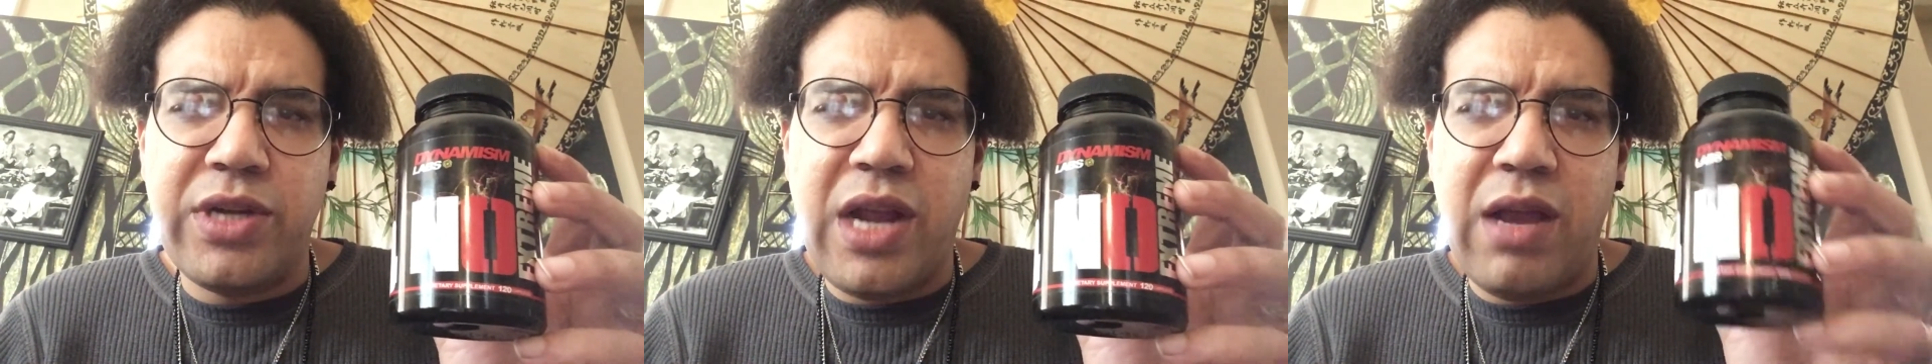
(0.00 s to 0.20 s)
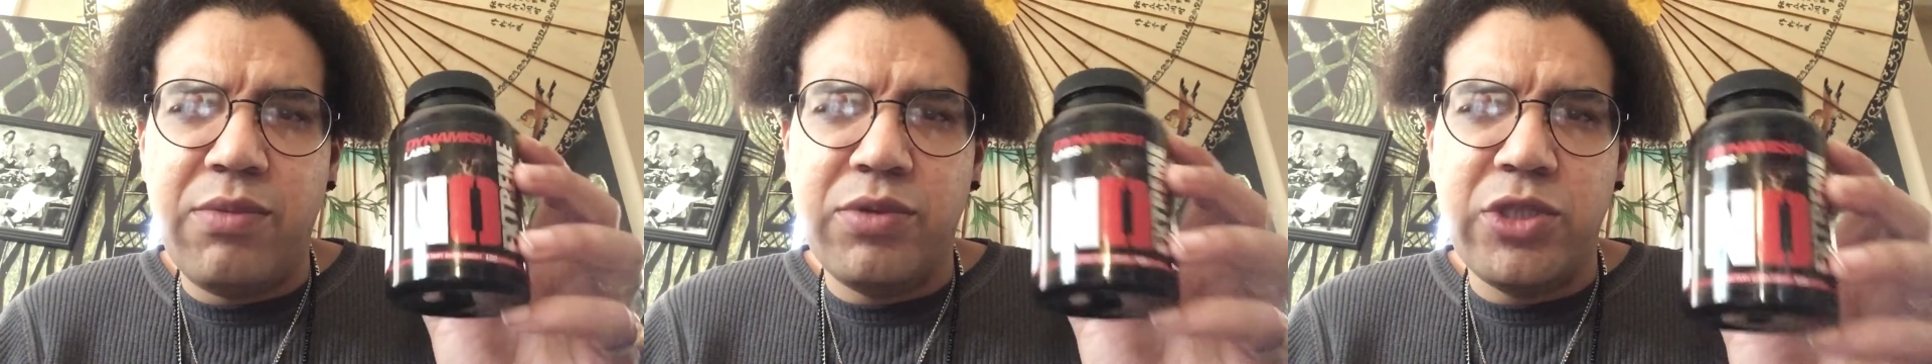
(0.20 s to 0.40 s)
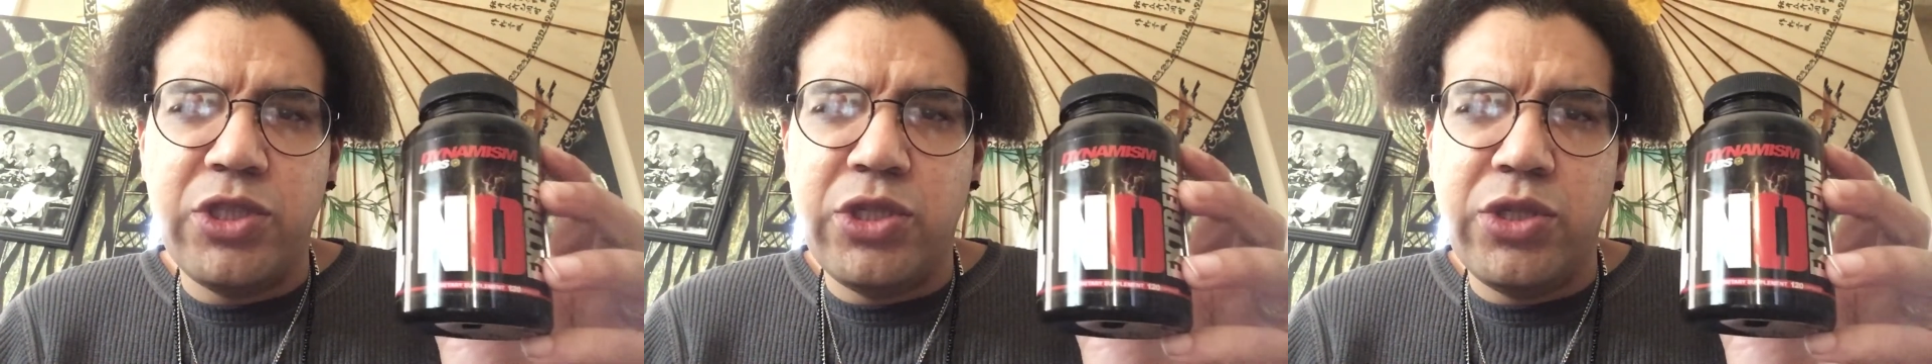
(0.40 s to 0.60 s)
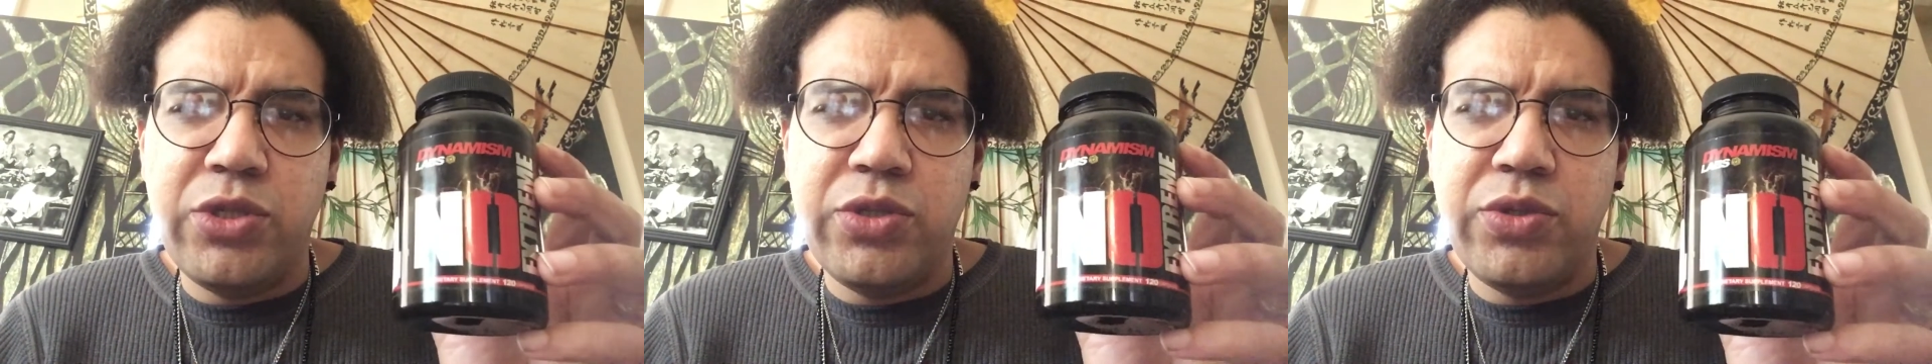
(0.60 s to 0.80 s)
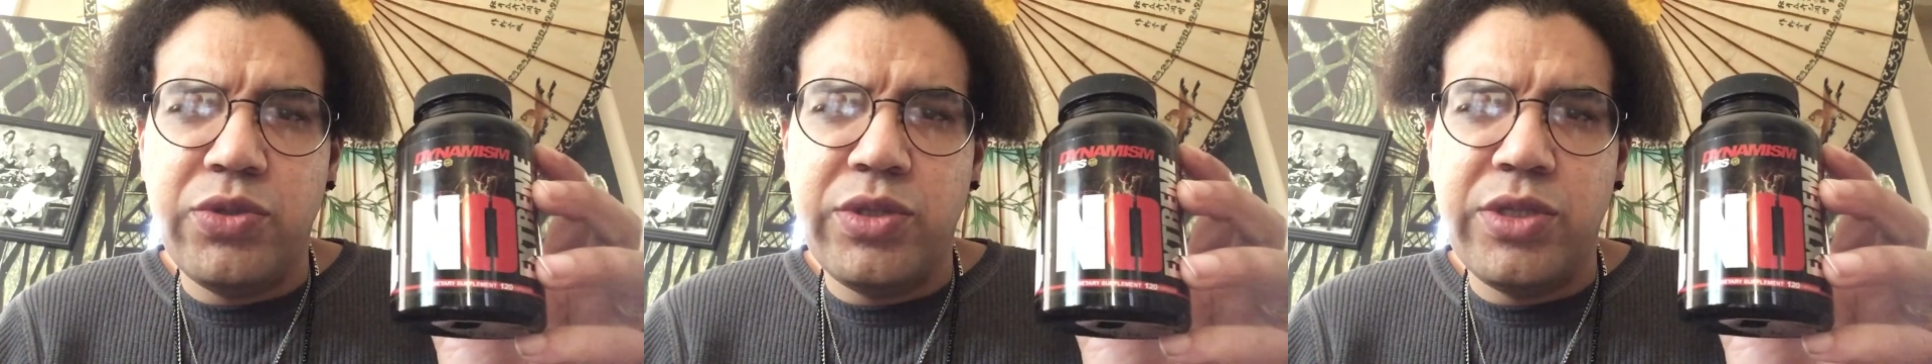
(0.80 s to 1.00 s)
I would
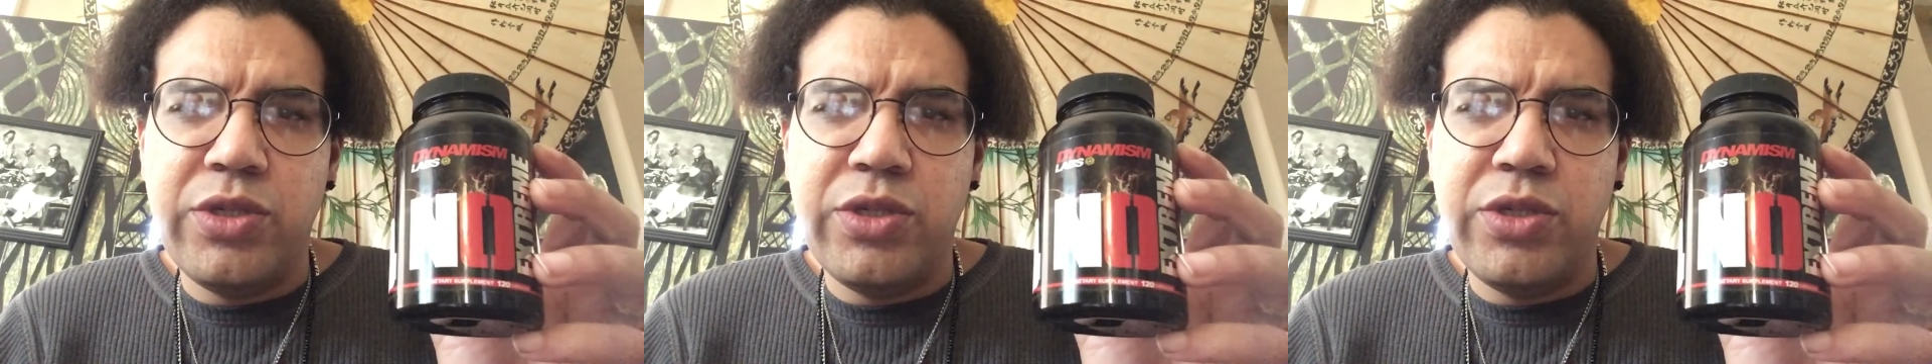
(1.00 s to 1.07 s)
choose